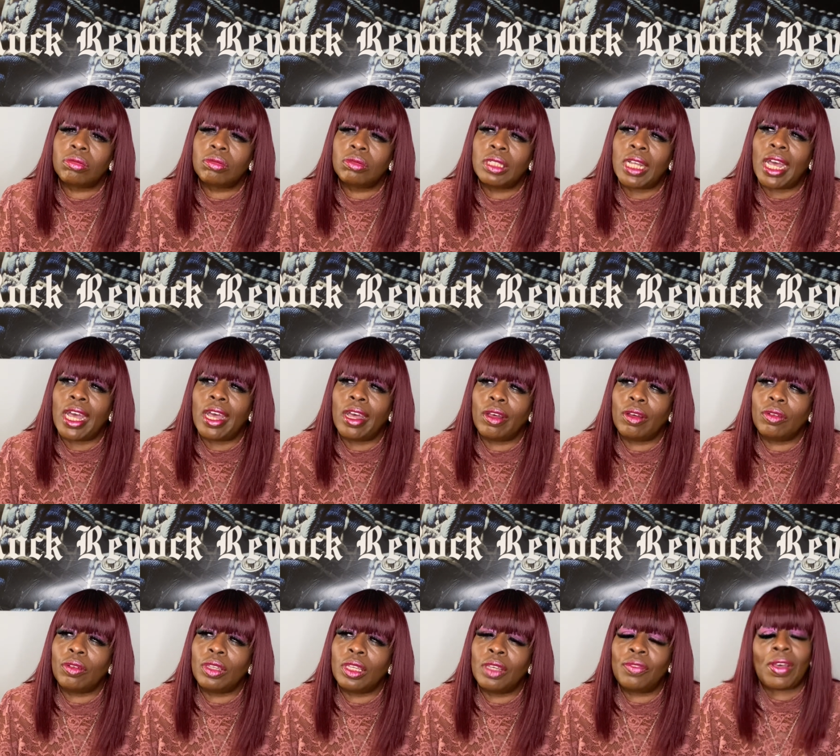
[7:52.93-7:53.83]

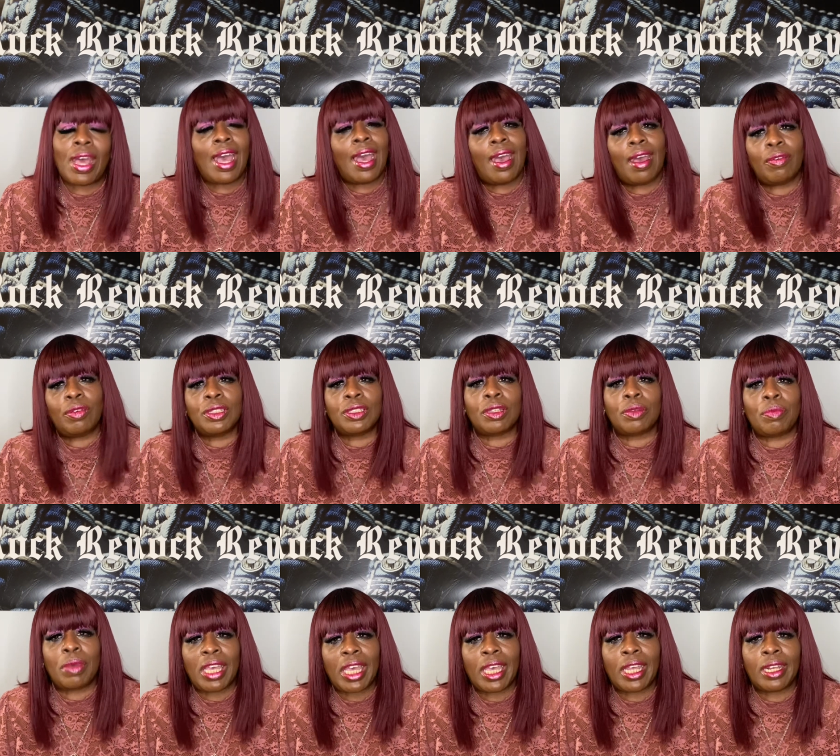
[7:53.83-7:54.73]
Now, if I was a
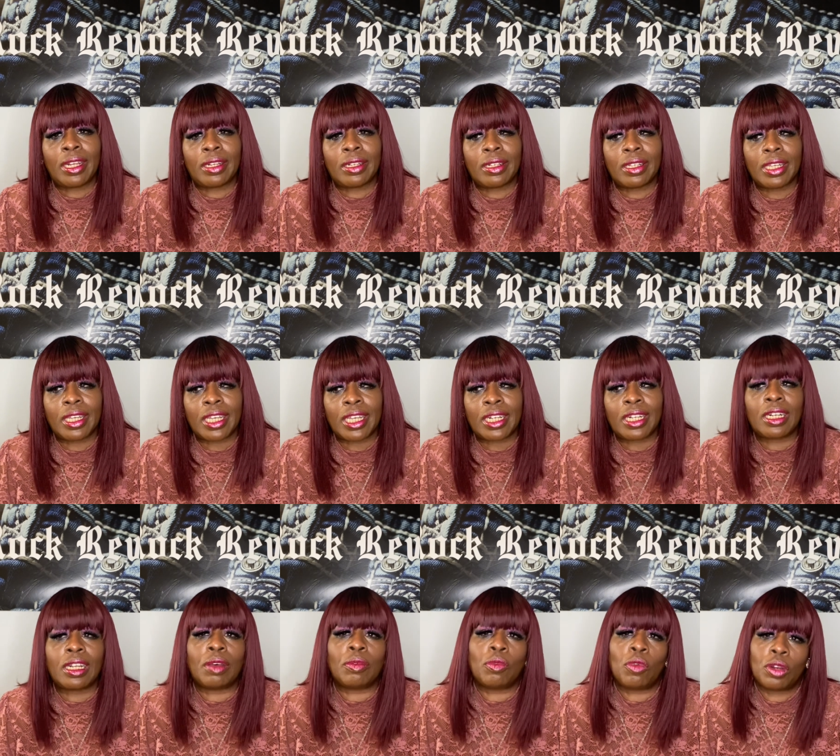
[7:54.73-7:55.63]
man and then
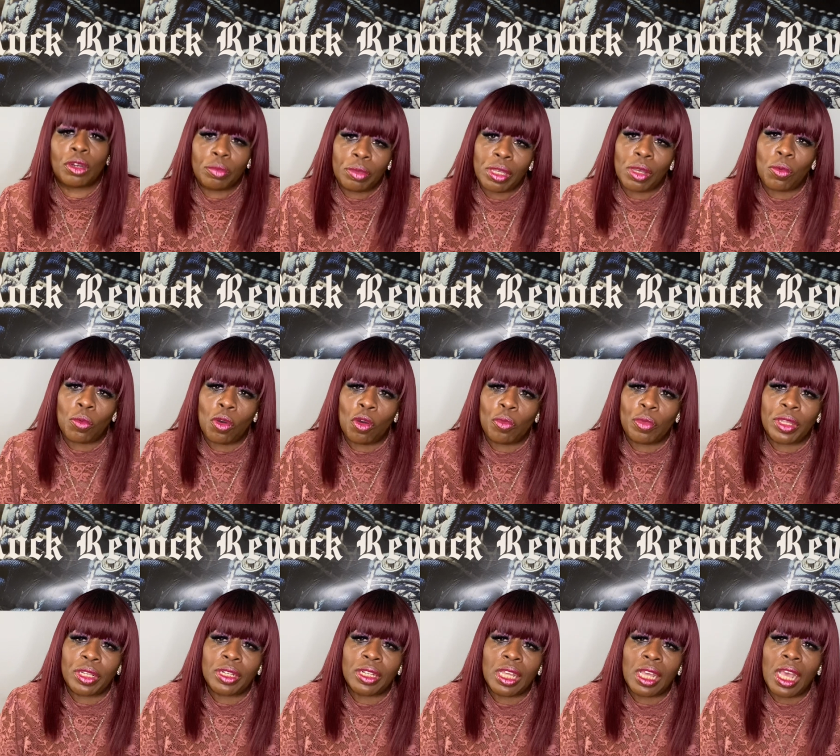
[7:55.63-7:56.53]
I want to be a
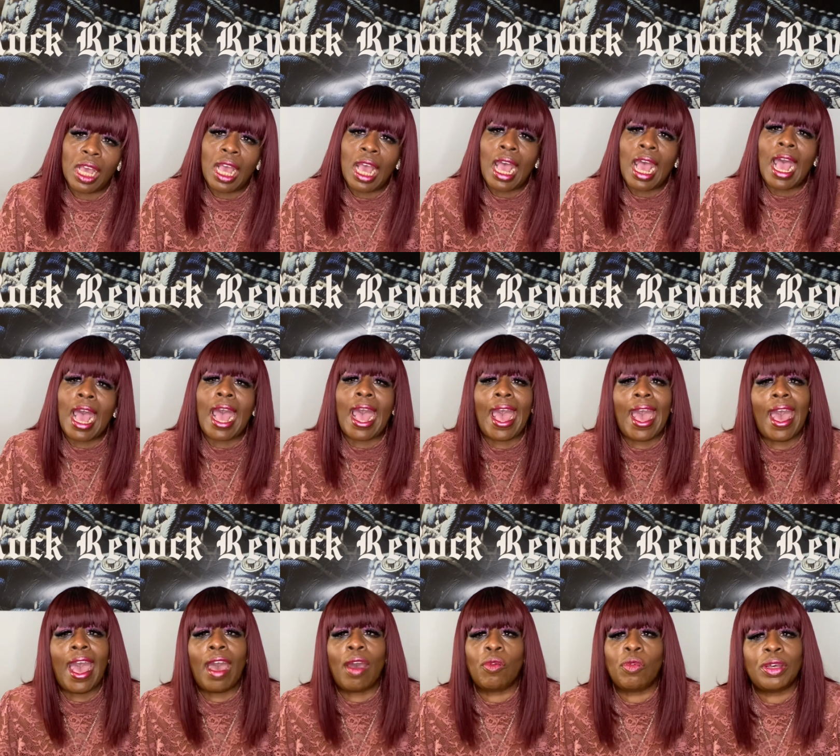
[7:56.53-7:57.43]
woman,
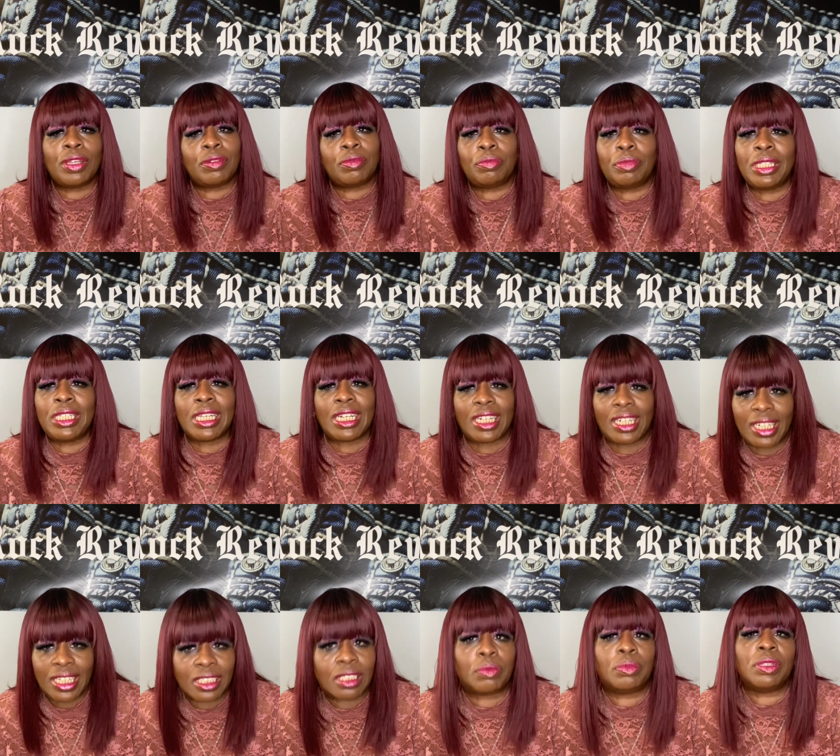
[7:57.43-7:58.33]
I wouldn't be
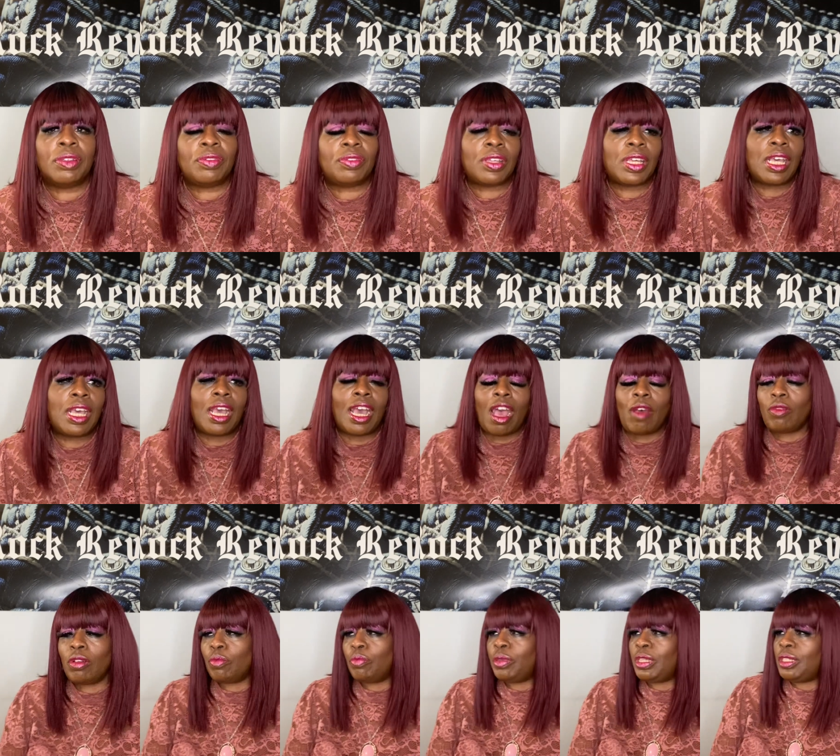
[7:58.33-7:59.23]
Elizabeth. I'm
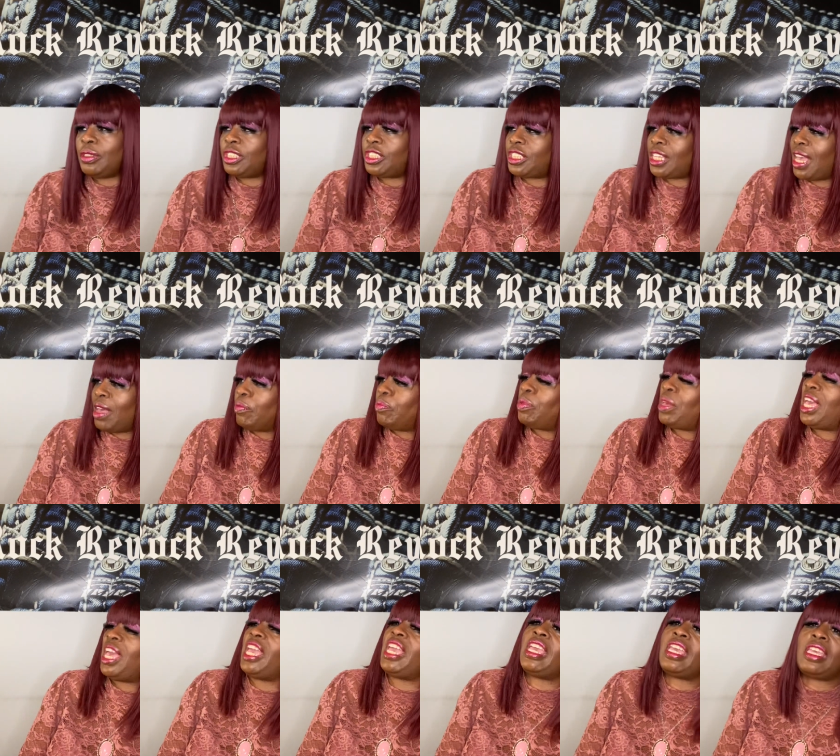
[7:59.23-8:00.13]
going to be
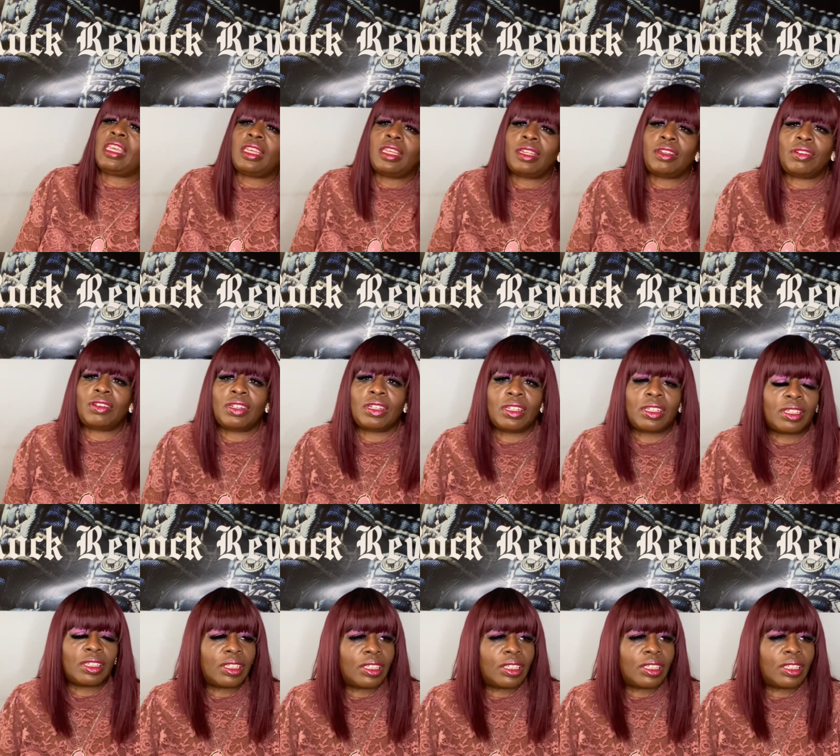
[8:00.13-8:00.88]
Champagne or,